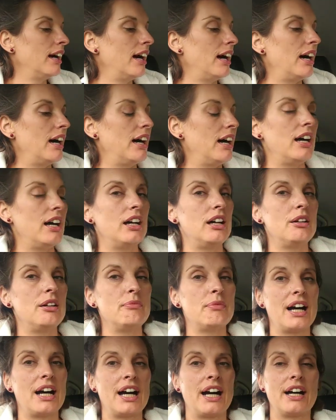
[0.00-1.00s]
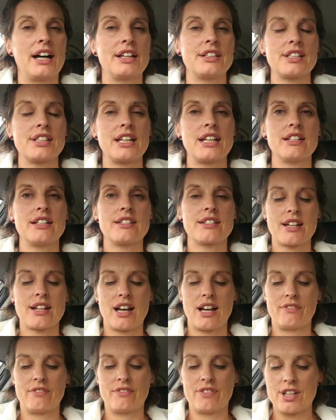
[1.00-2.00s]
and it's
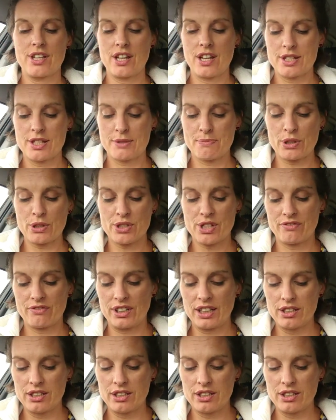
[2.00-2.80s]
time for a spot of